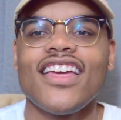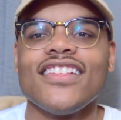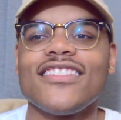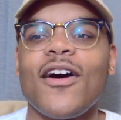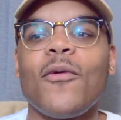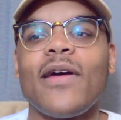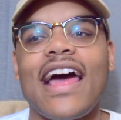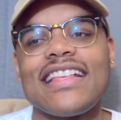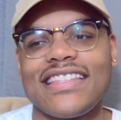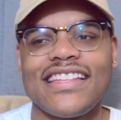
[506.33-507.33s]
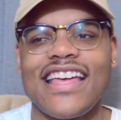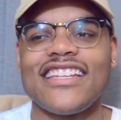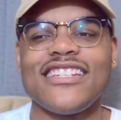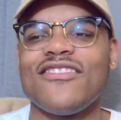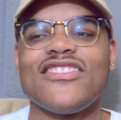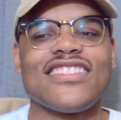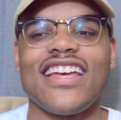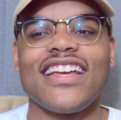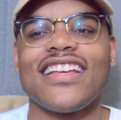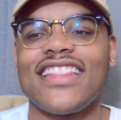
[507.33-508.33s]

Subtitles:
So when I said that, she was just like,